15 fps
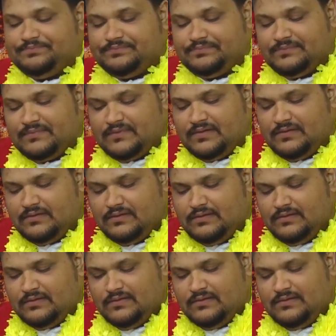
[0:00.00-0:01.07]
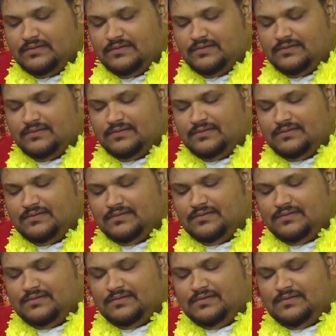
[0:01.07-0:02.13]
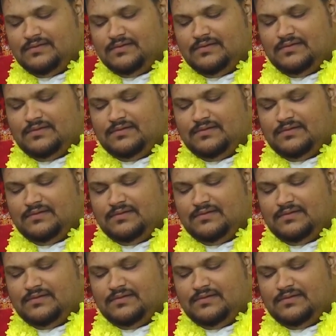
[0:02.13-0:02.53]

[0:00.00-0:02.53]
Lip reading: [no speech]